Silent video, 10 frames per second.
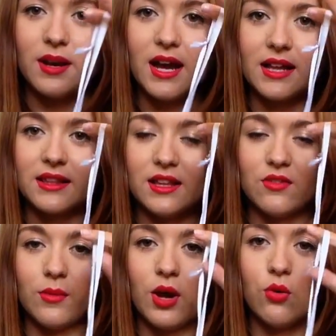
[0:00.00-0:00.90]
going to hang
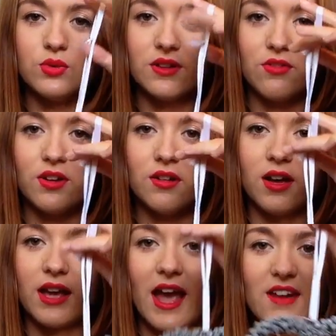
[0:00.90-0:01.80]
these from like all different
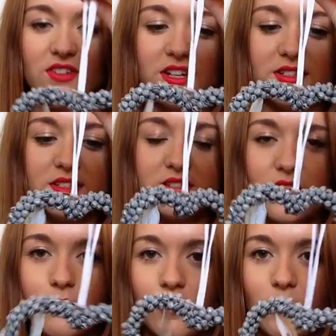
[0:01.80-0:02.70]
like areas
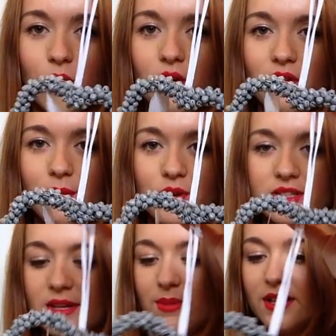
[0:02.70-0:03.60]
so my room will look really
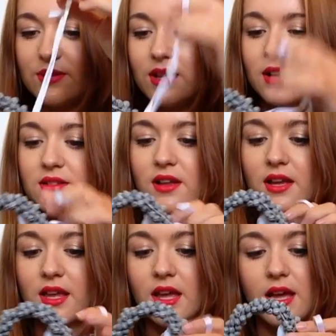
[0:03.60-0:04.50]
pretty. But that's what that looks
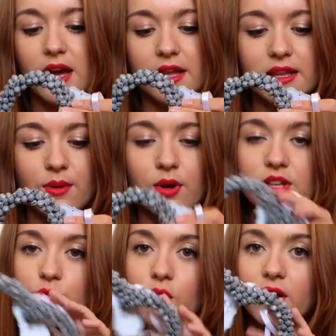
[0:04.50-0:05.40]
like. And that
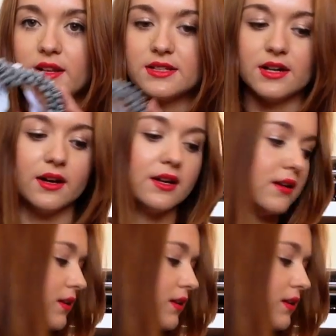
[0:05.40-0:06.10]
was £1.99.